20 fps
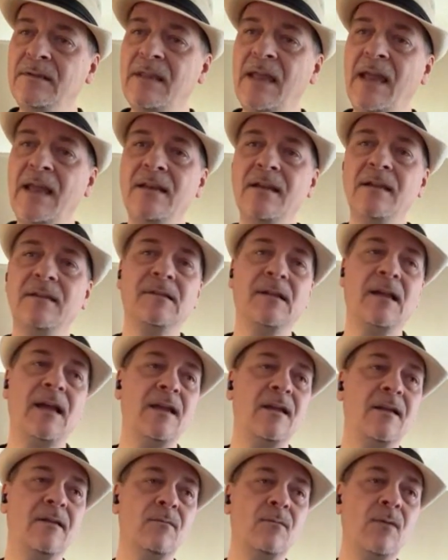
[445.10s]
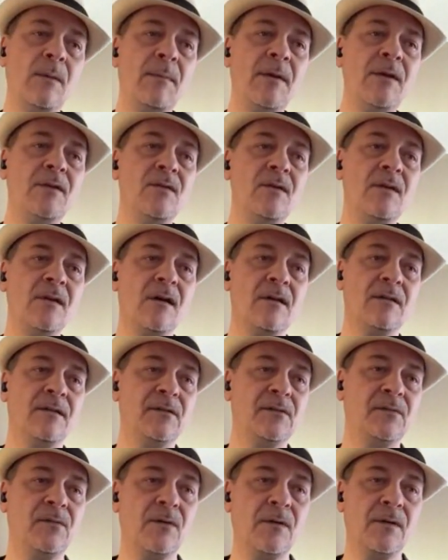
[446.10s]
then it's like, what am I doing all
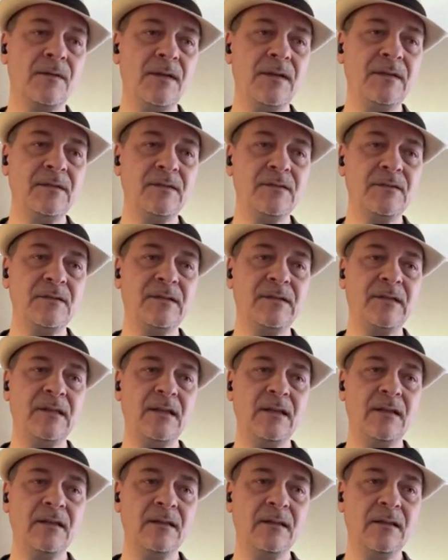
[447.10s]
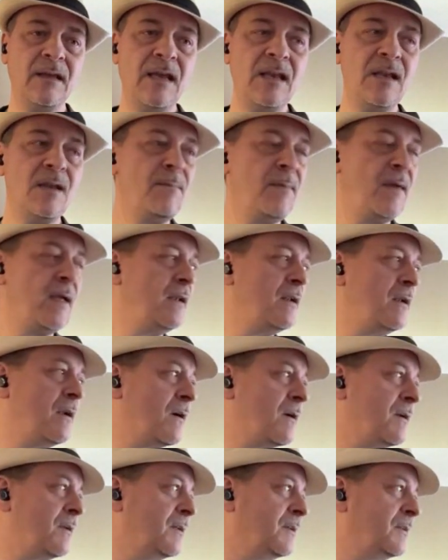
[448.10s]
this for? These are just independent
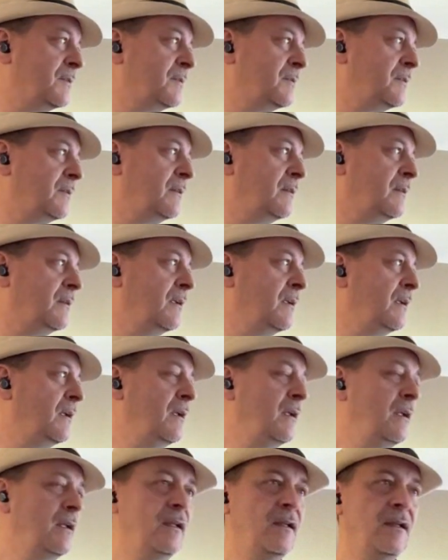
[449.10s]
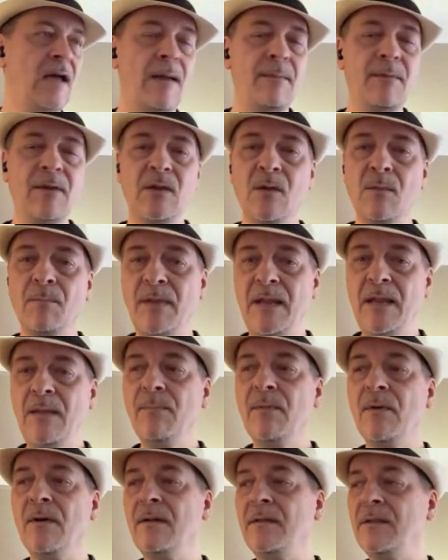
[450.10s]
artists, and I mean, they're
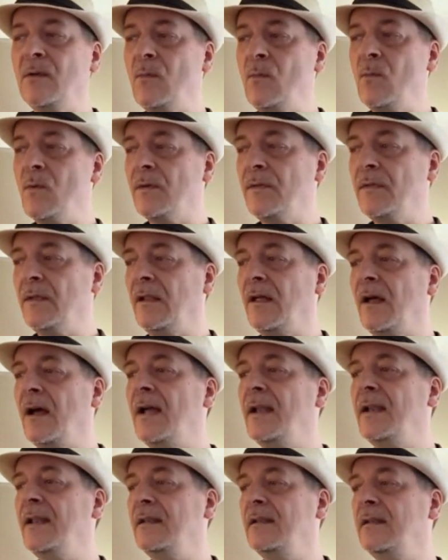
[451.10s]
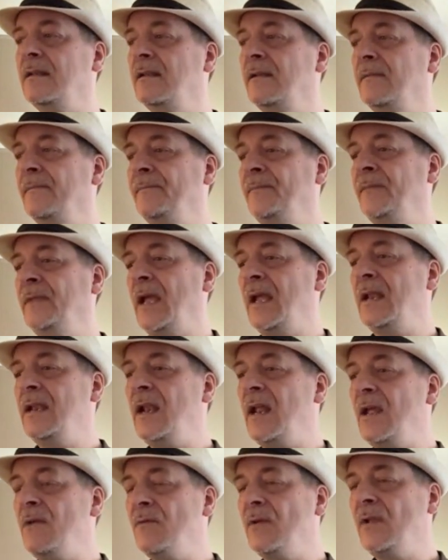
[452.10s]
people and they're worth a lot. And
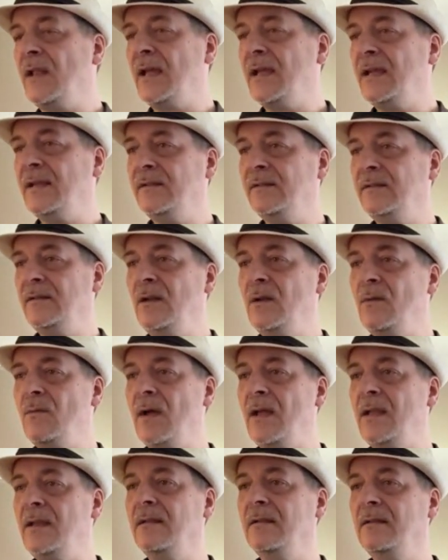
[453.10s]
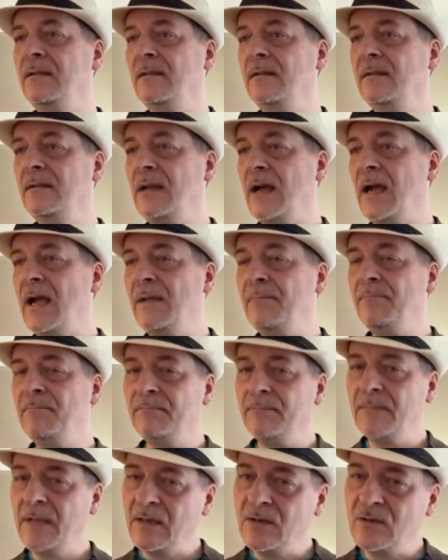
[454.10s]
then I realized, you know what?
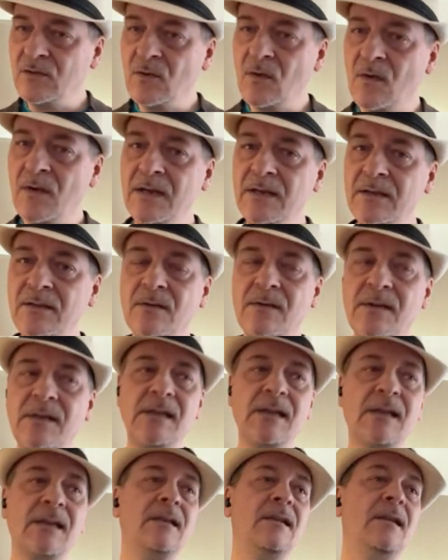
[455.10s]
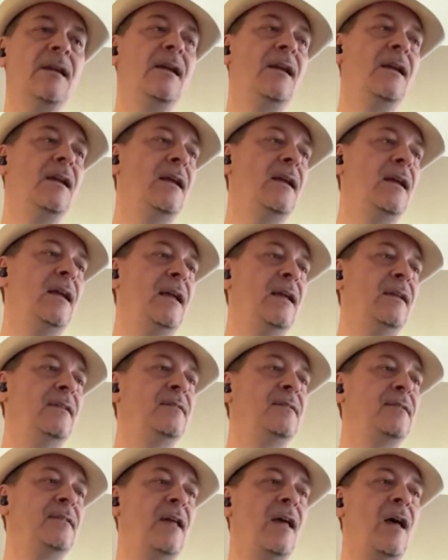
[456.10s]
I'm enjoying doing it.
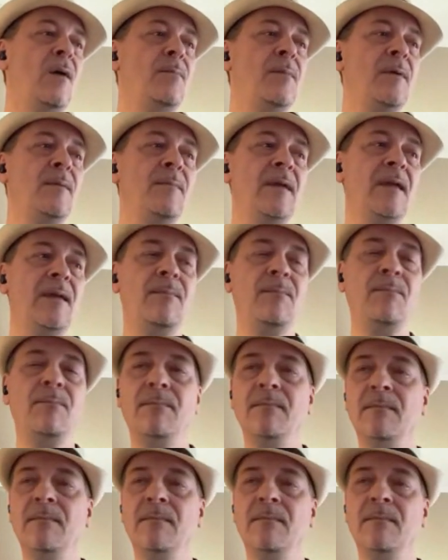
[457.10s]
It's helping me